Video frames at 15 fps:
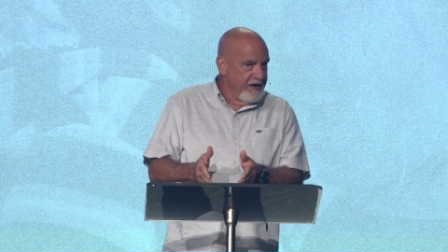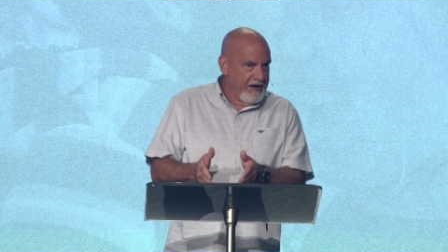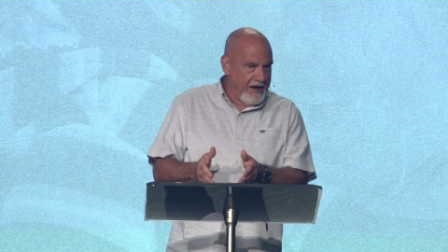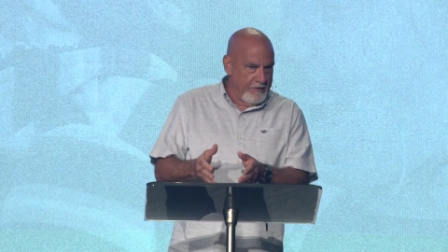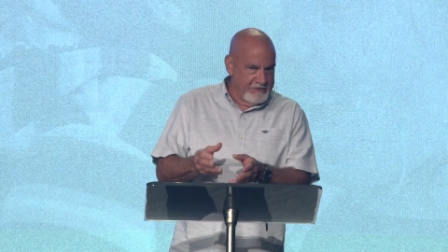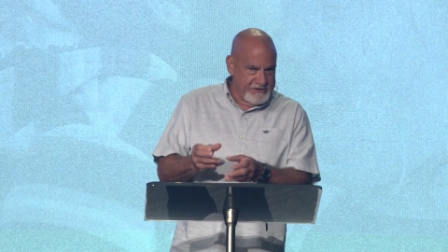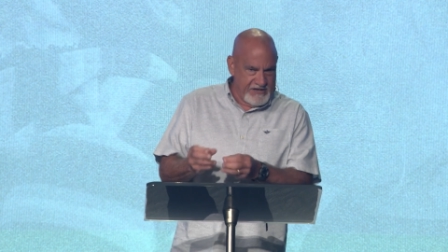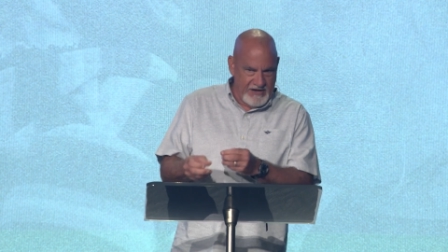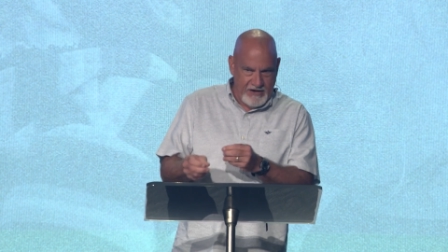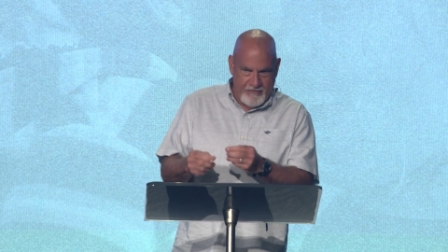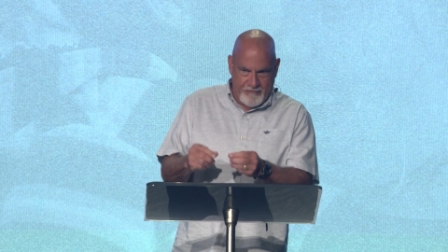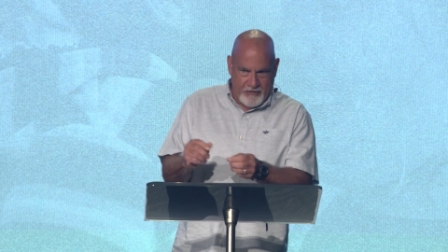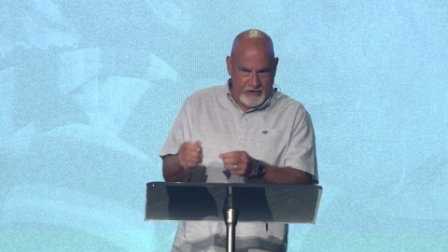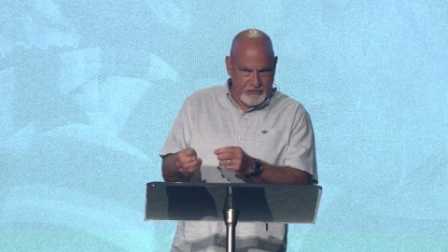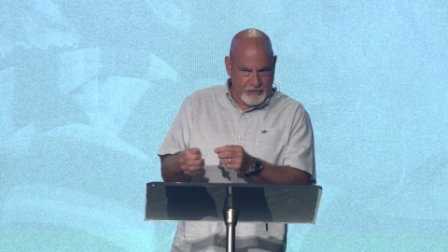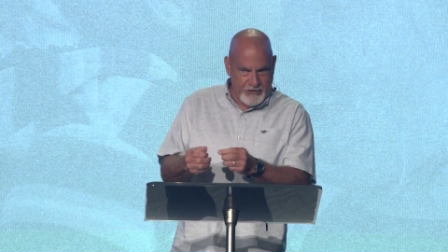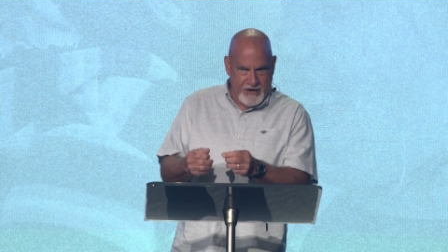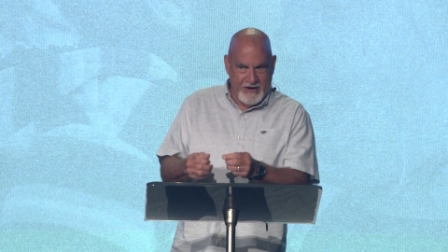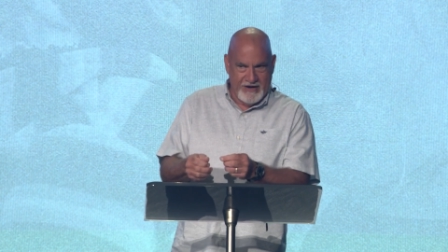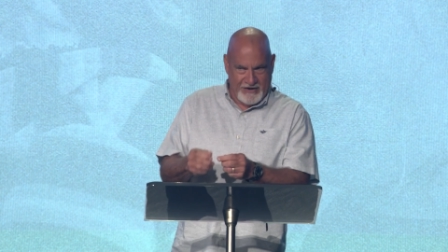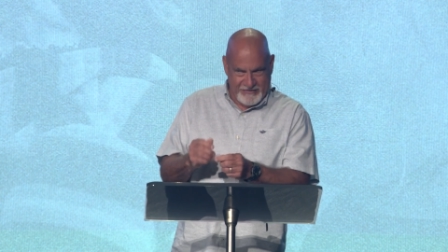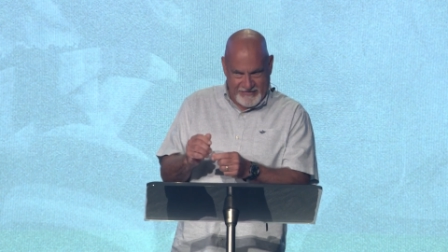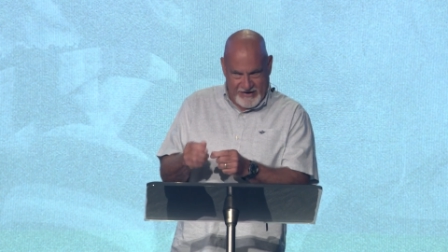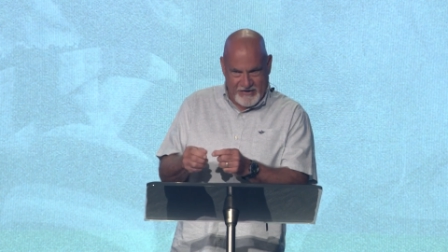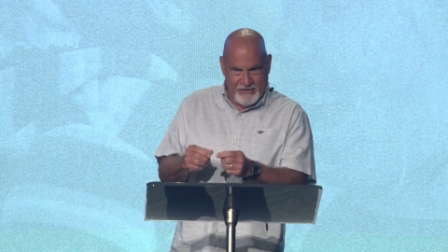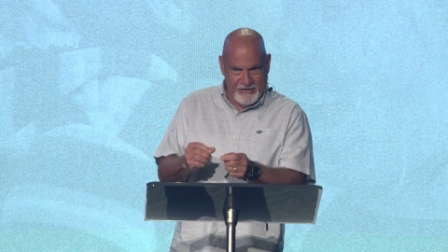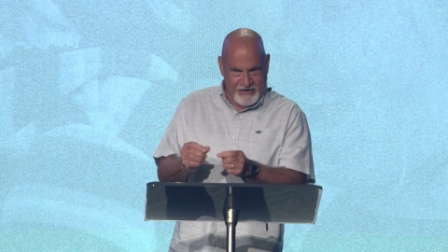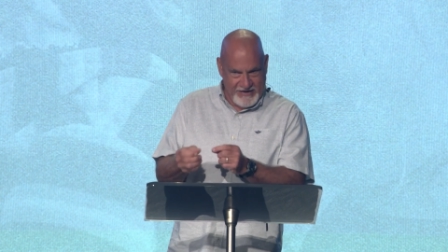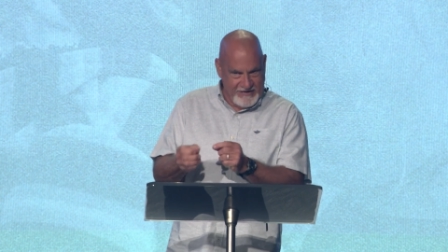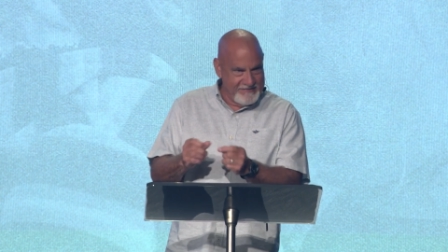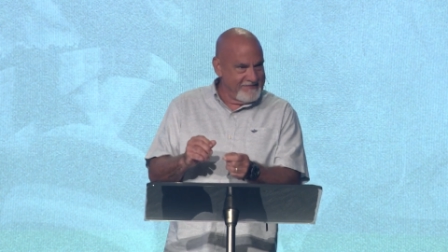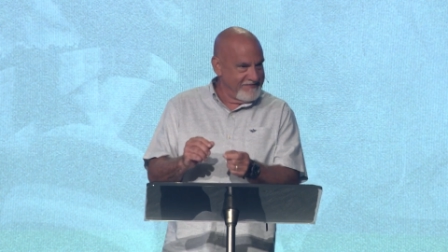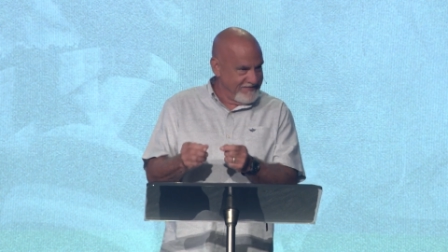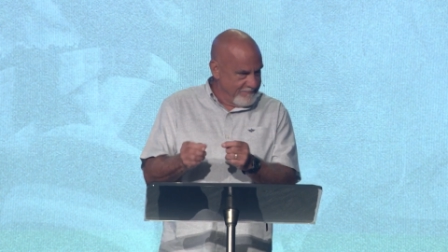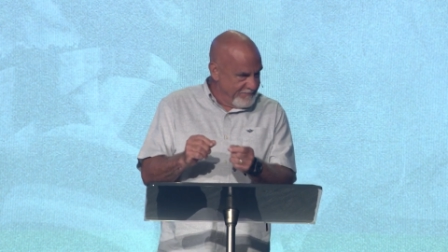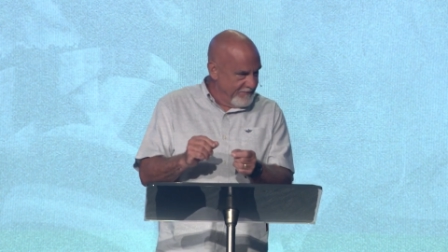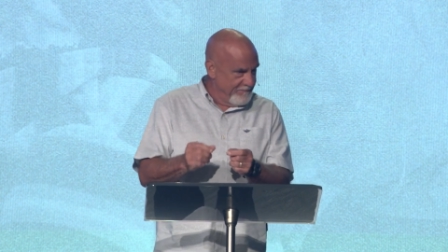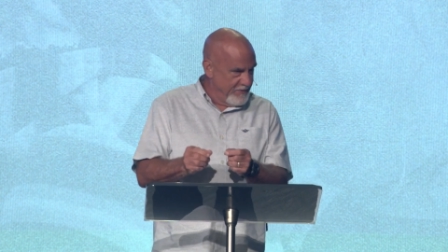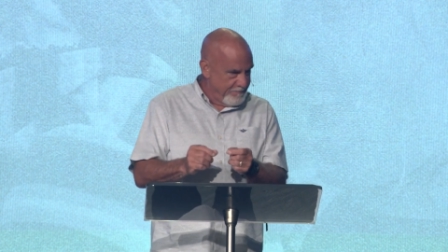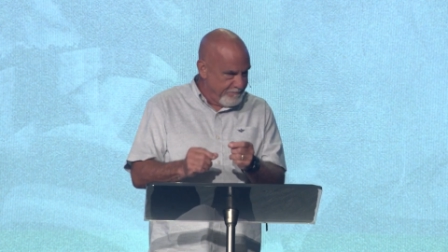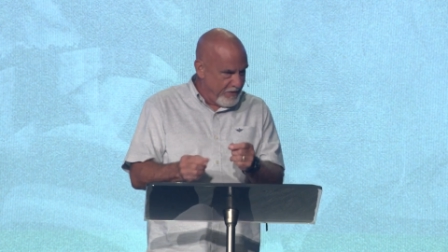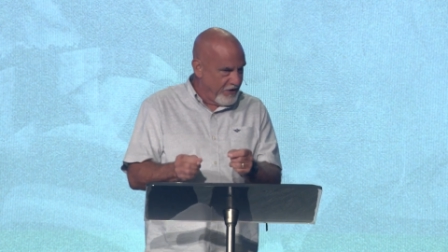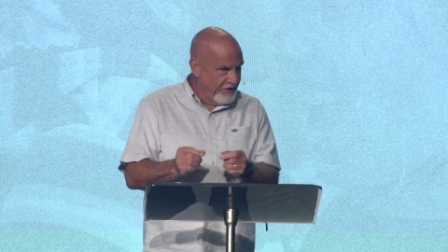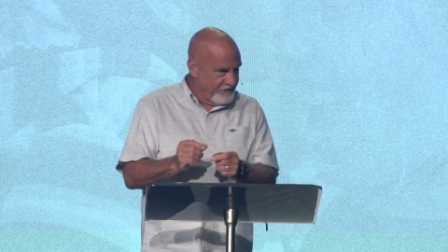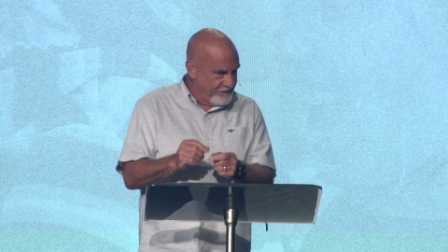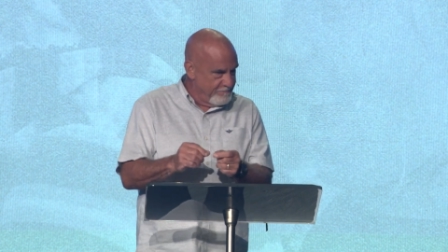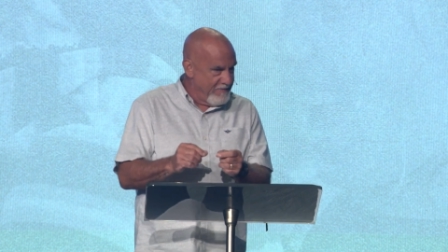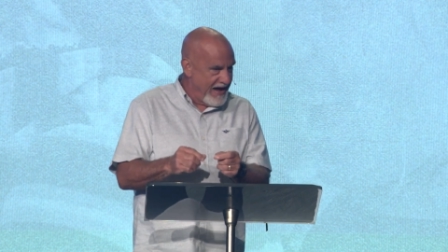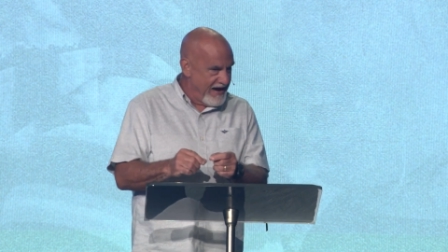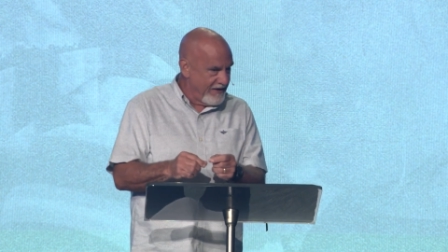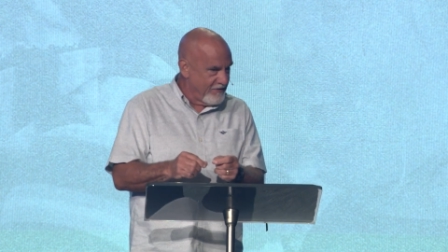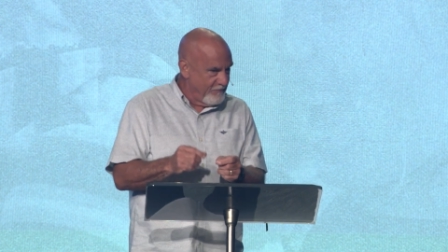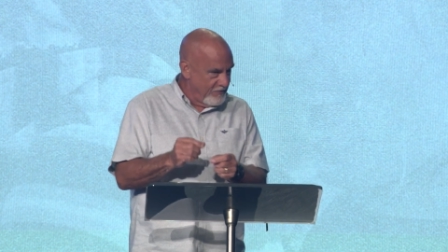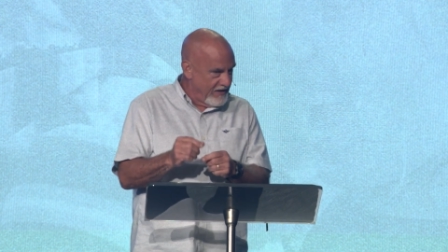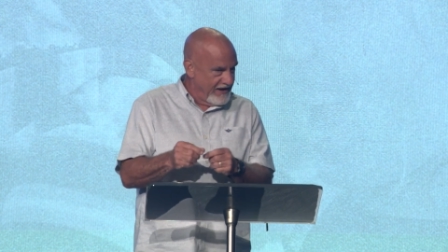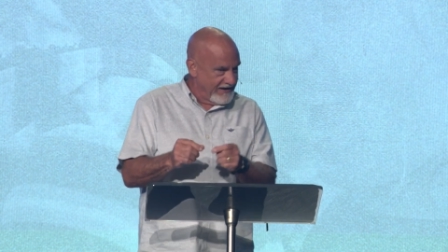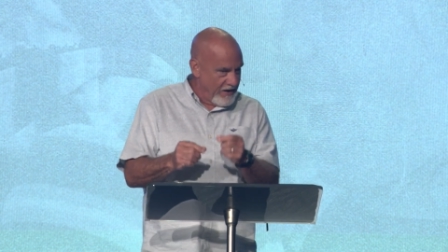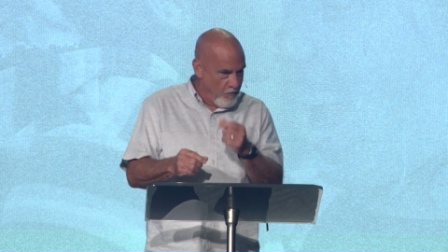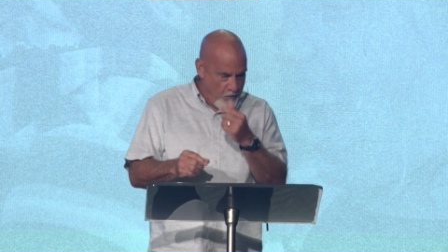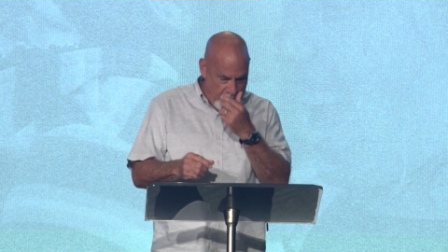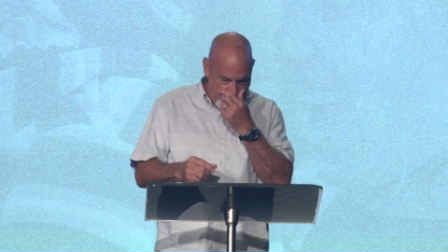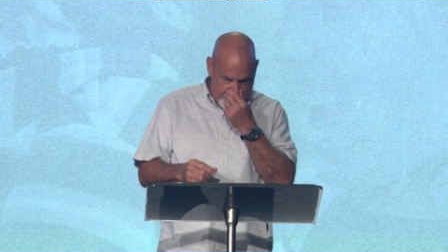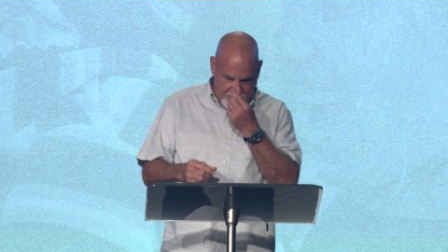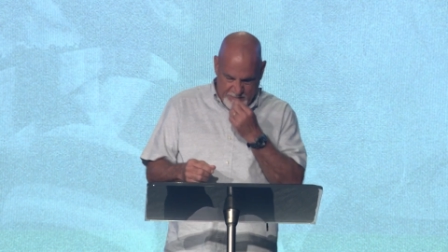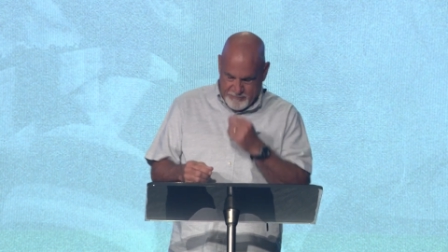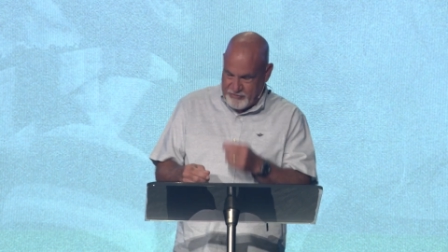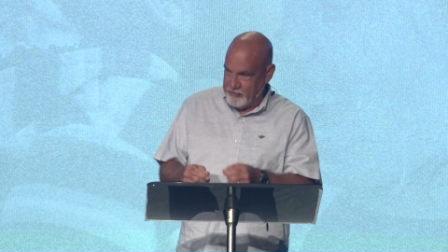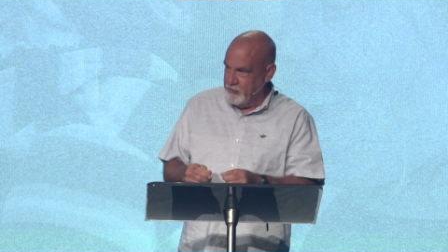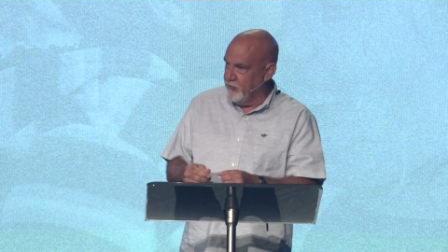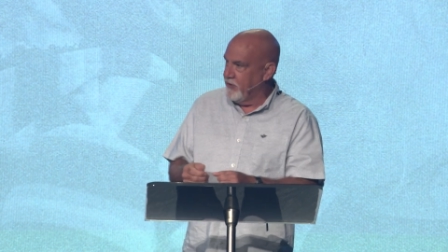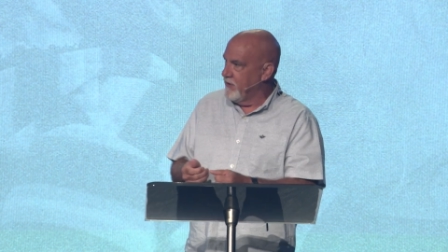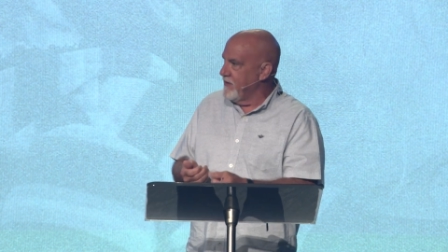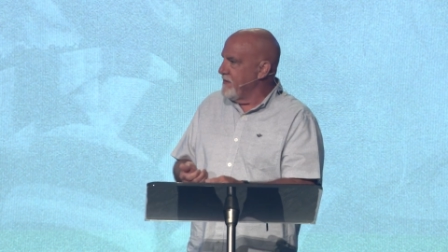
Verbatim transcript: I was getting frustrated because I couldn't get some of the parts back like I wanted them to.